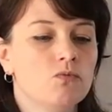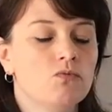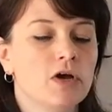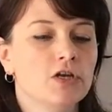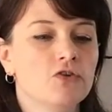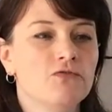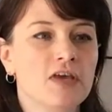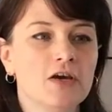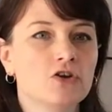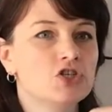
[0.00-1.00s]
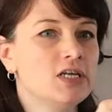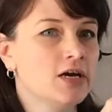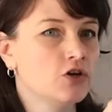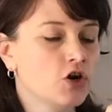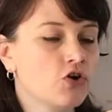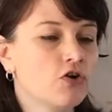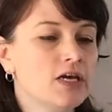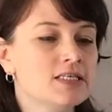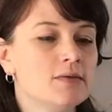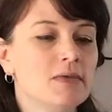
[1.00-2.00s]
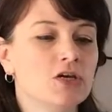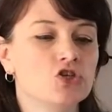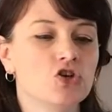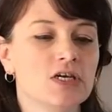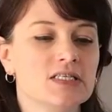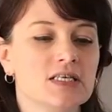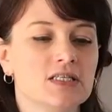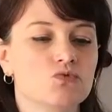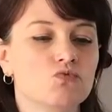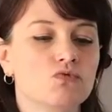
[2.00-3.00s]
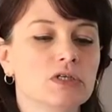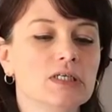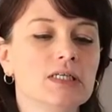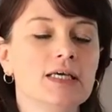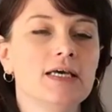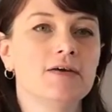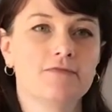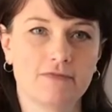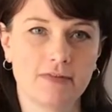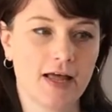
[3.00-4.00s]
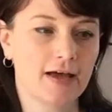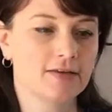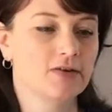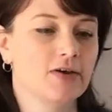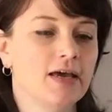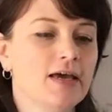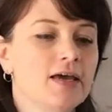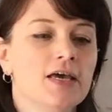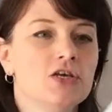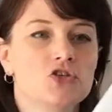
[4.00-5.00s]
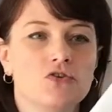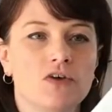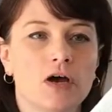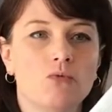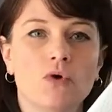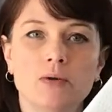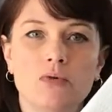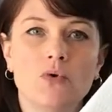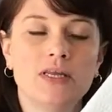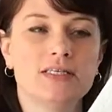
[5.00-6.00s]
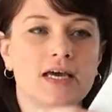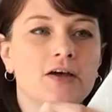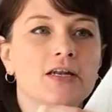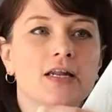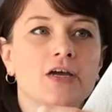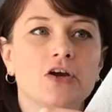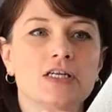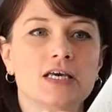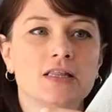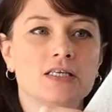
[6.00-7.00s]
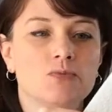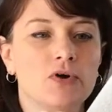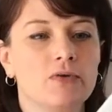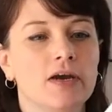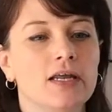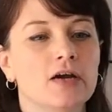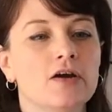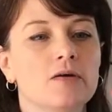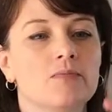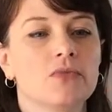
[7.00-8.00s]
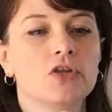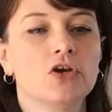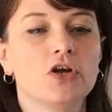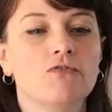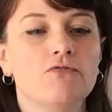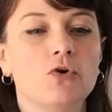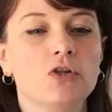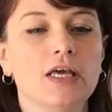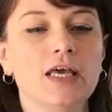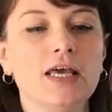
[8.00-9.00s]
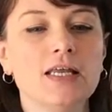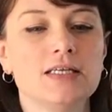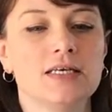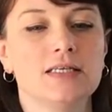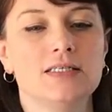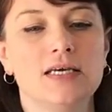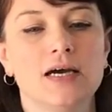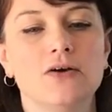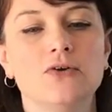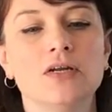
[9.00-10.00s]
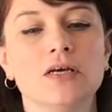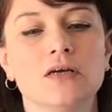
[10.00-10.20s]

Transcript: run your fingers down your crease and make sure it sits really flat, okay? So you've got one point down. Now you're going to take this point right here. You're going to fold it down